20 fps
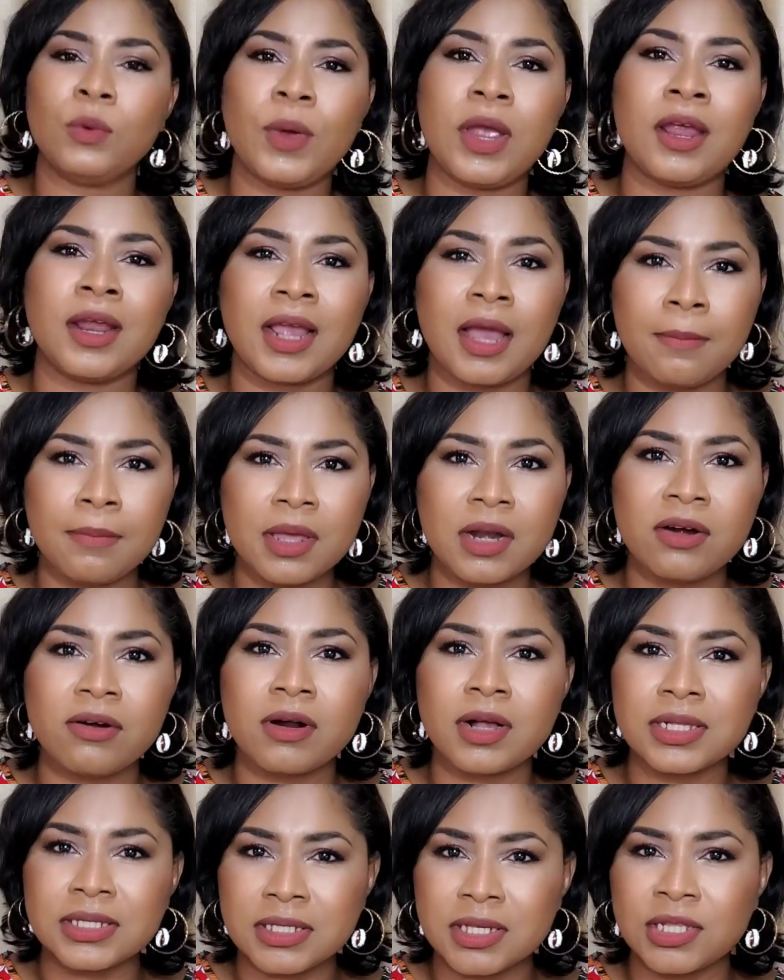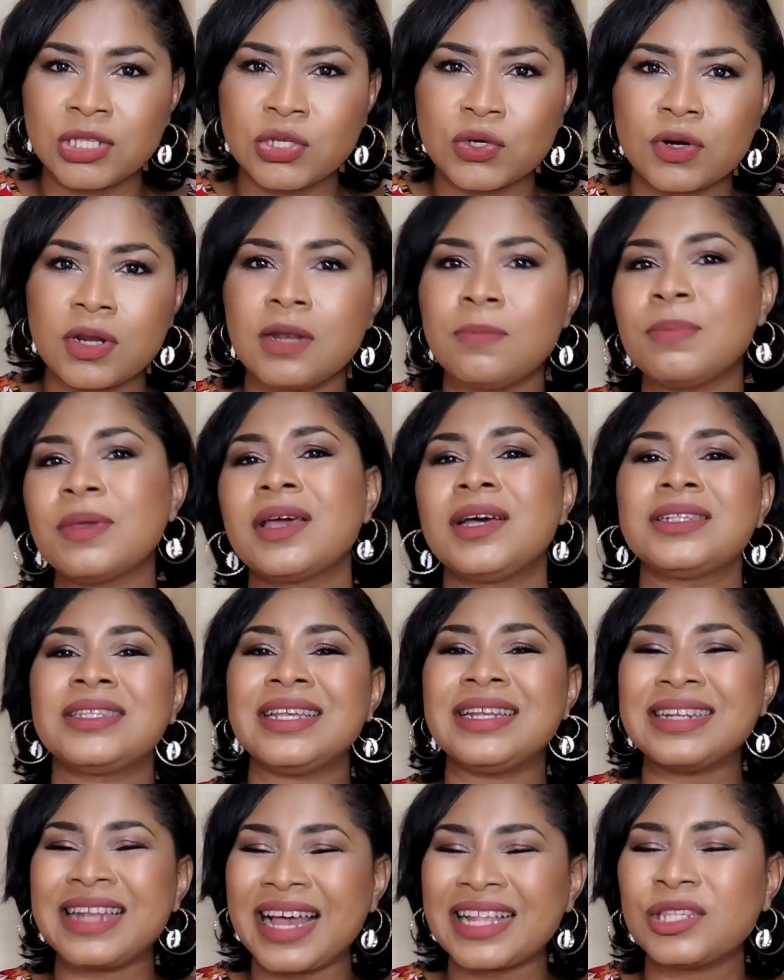wearing a mineral sunscreen, because
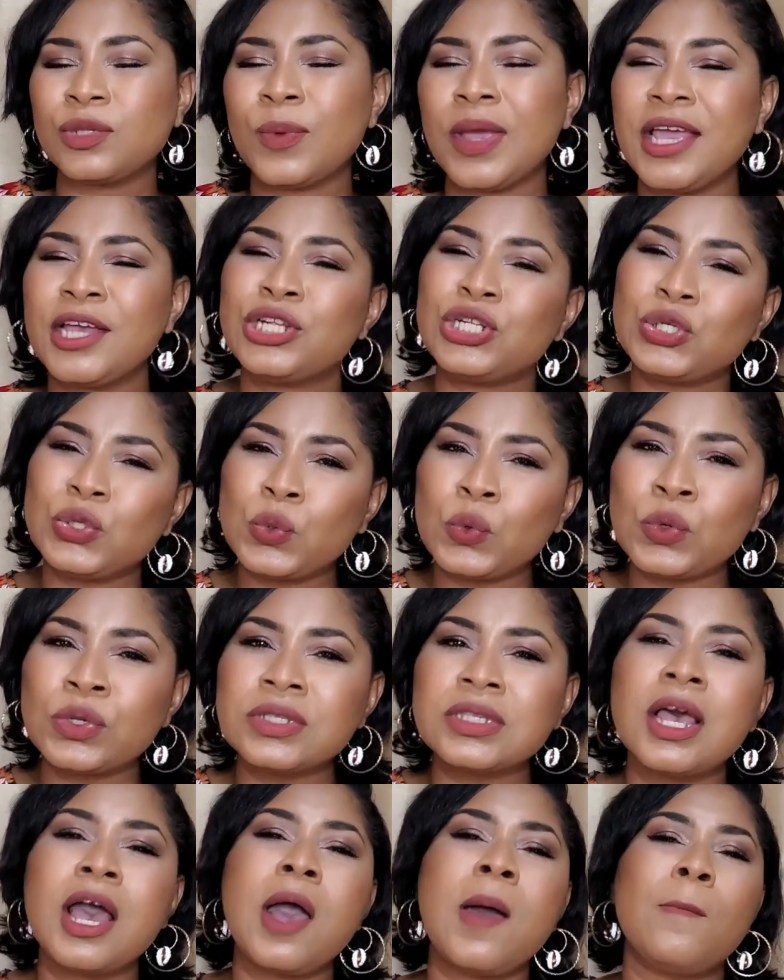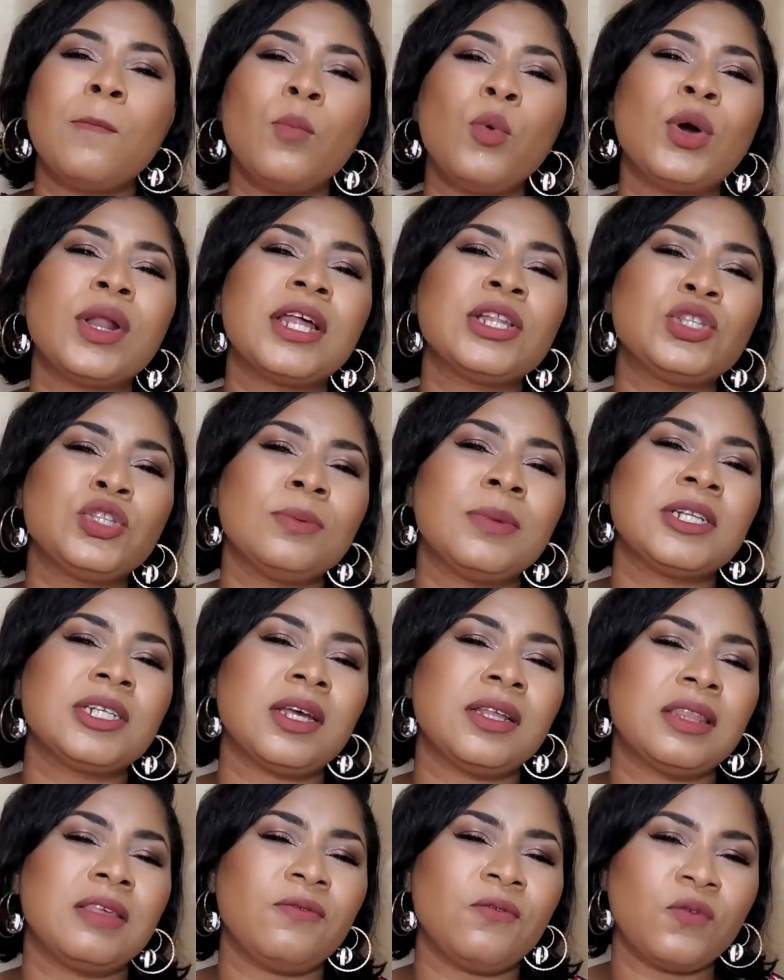that's where it shows more than so much
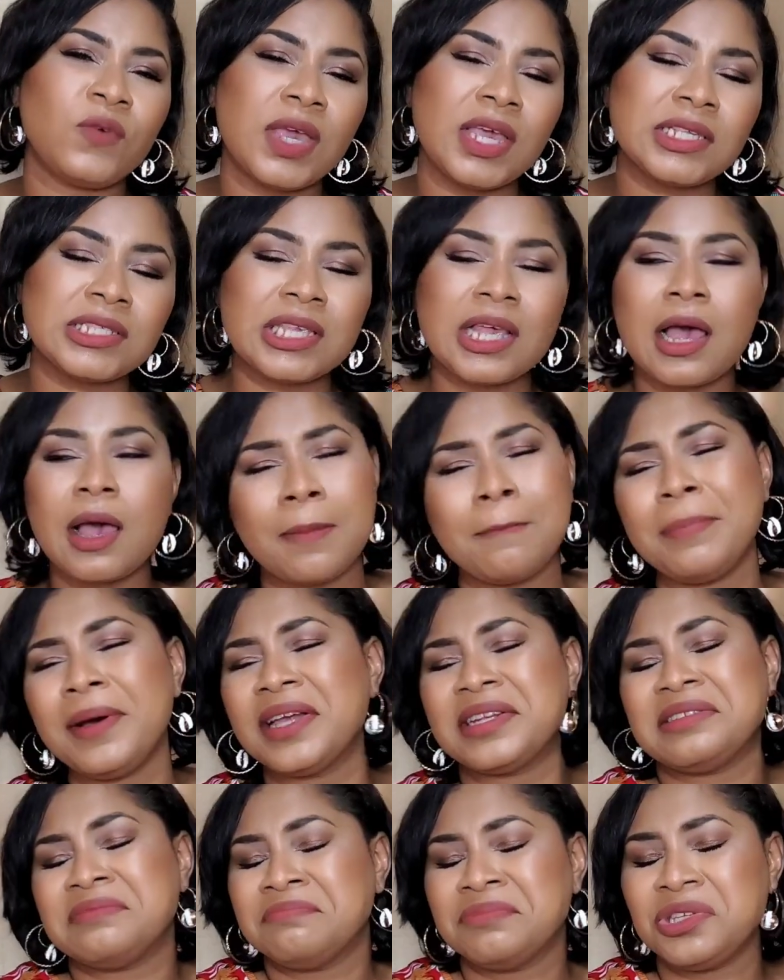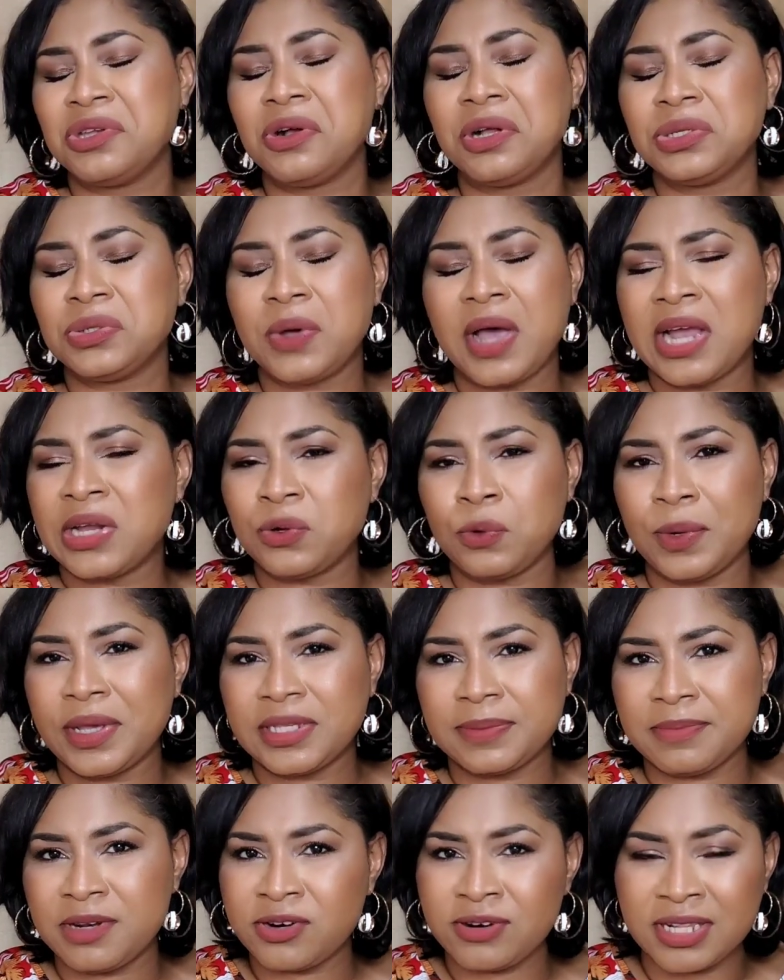on the face. But you all know I don't
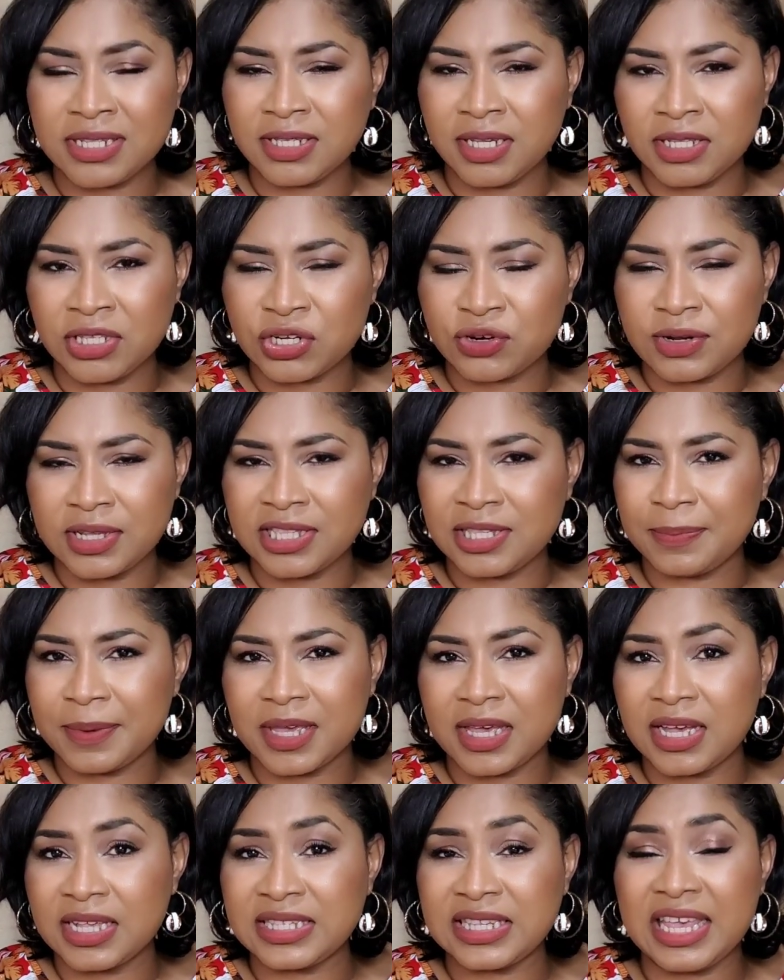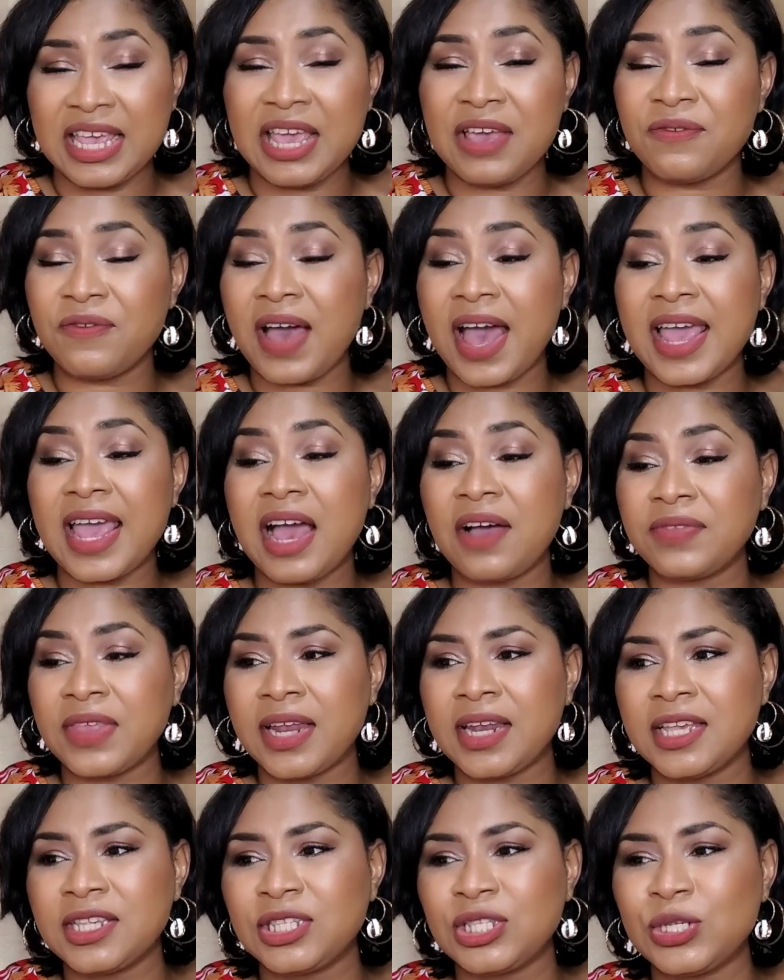waste mineral sunscreens, because if I have
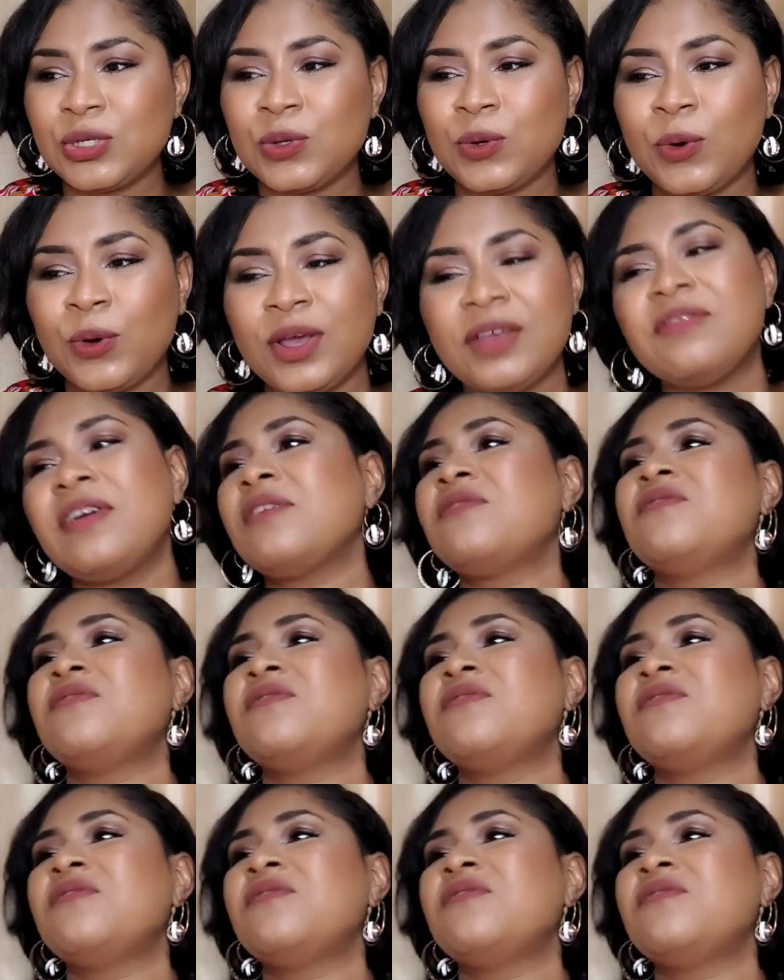that issue, or if I